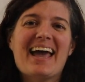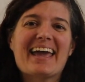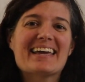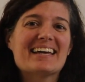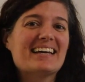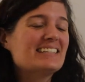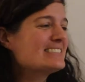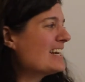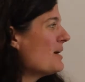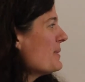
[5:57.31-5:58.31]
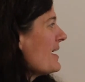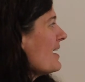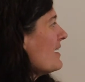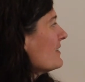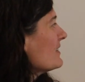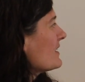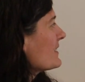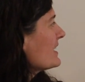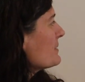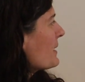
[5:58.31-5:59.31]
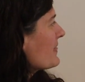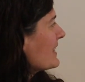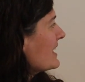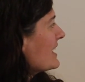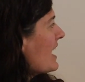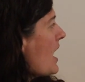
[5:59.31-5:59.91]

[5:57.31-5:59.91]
and about learning about the